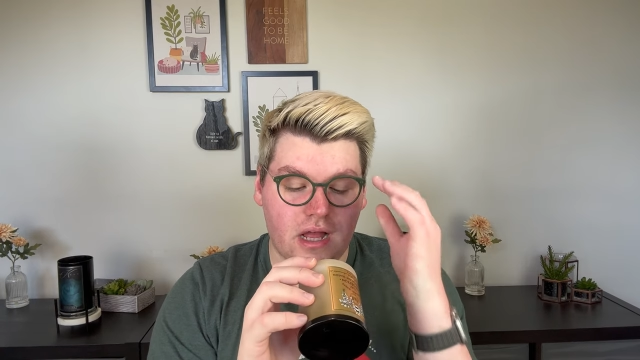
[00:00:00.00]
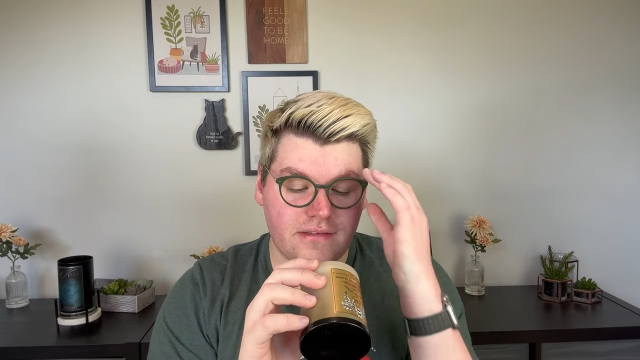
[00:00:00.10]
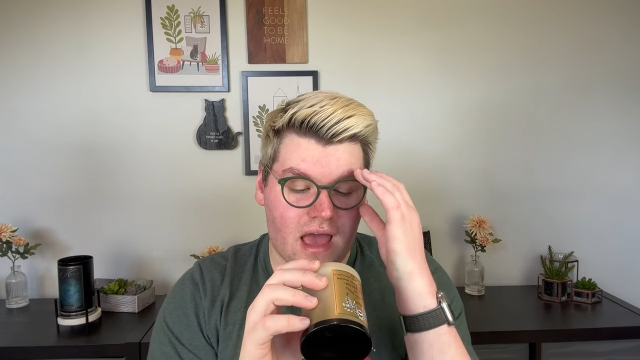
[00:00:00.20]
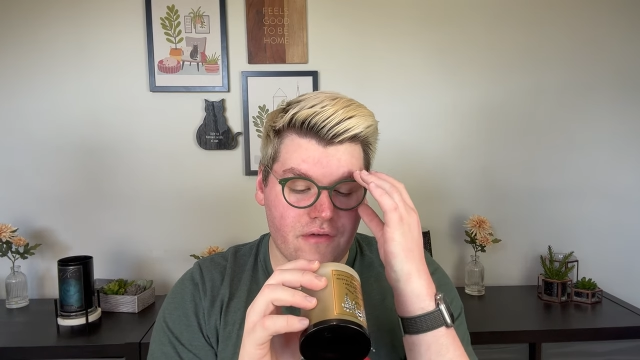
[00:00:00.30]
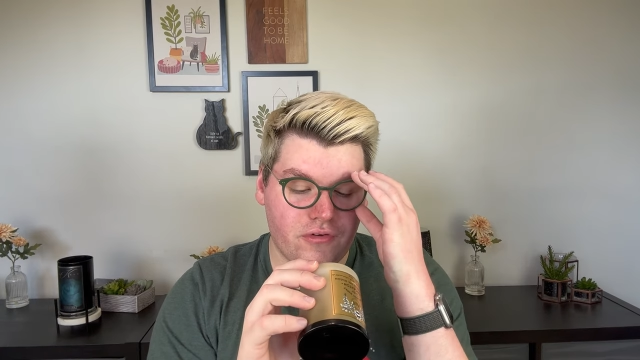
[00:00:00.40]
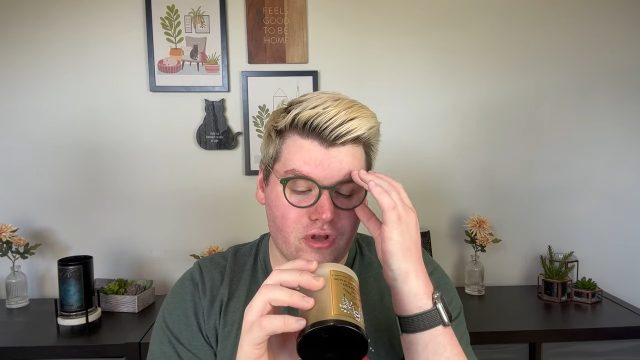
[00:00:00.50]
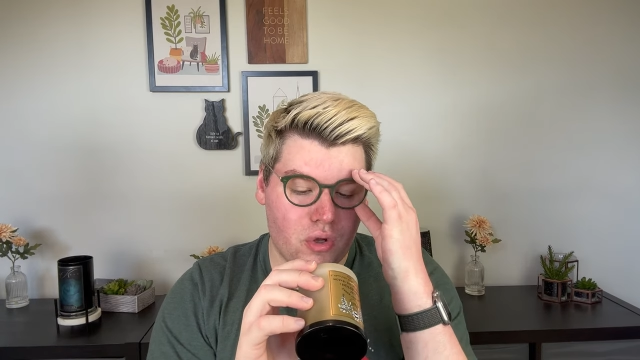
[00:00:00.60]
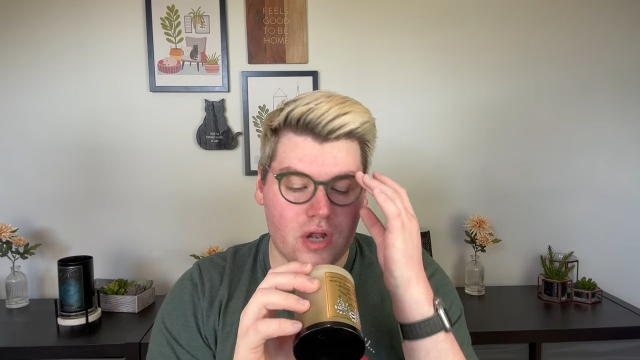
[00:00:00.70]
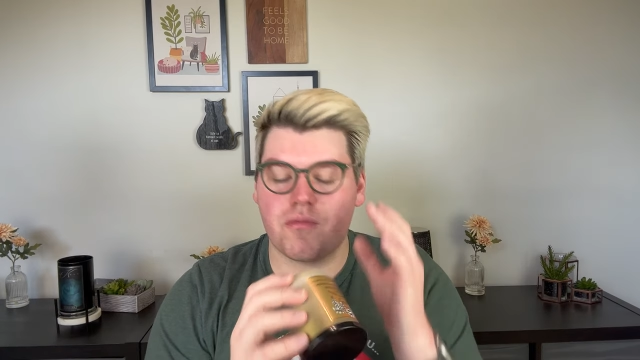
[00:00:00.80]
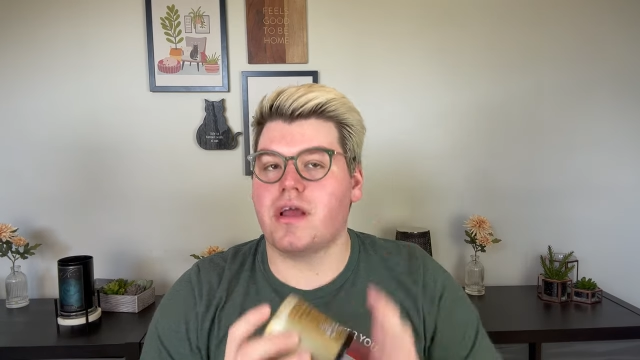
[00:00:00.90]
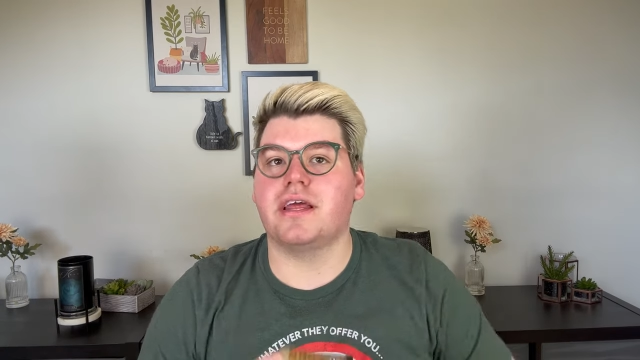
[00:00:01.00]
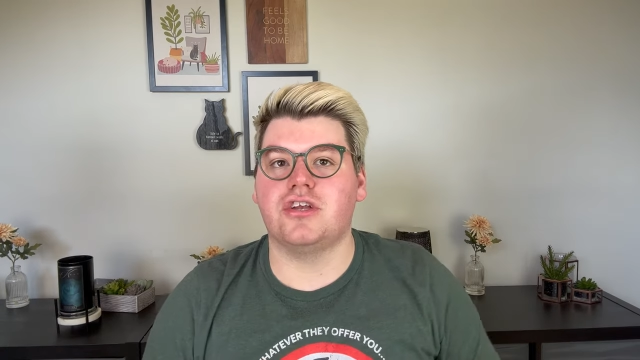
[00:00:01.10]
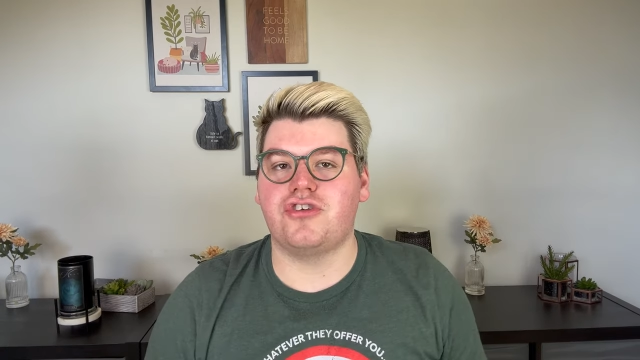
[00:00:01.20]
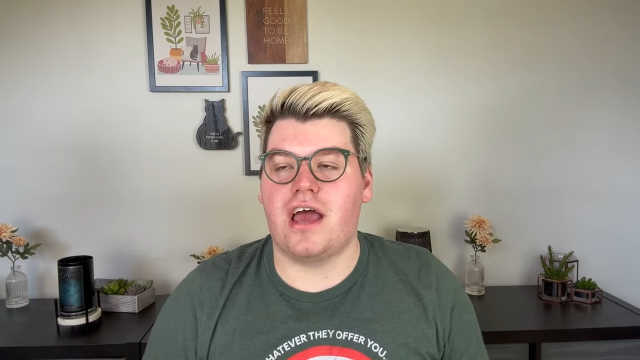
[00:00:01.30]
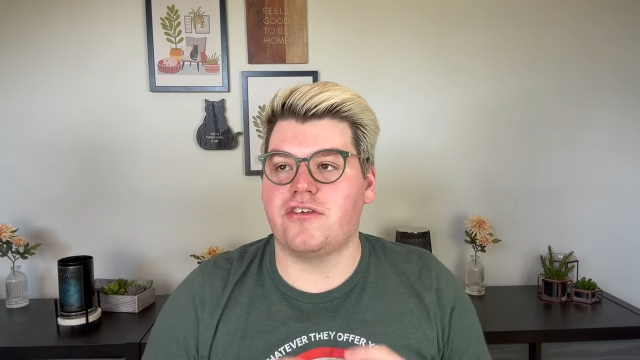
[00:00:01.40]
daffodil, and radiant
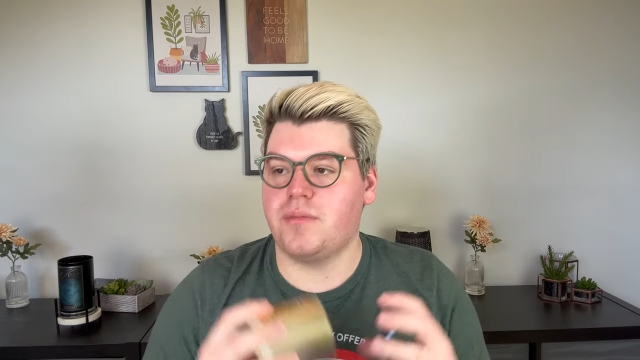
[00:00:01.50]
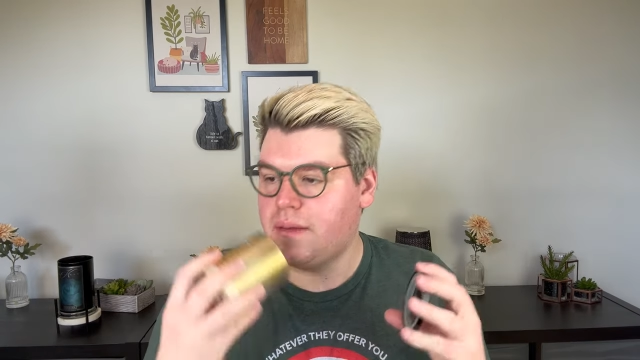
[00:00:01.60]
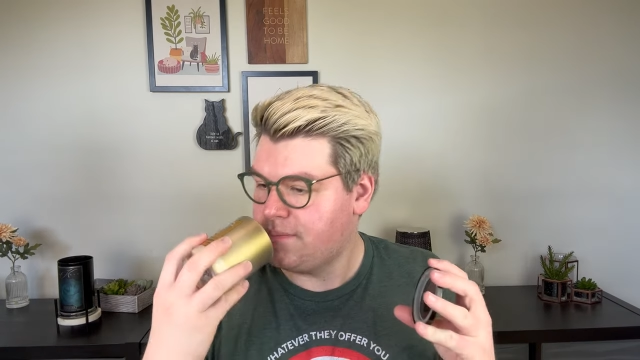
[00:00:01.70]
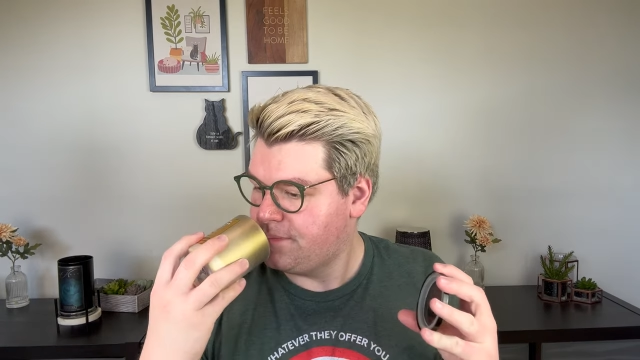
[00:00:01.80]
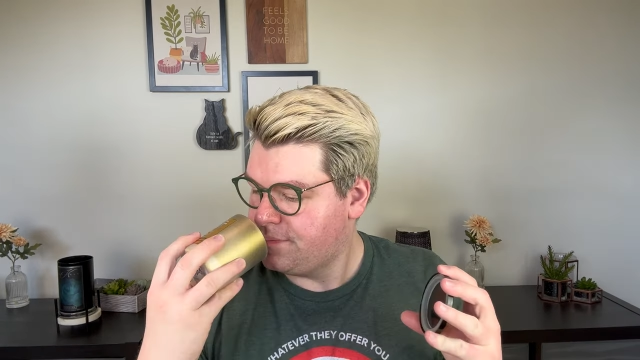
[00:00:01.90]
jasmine.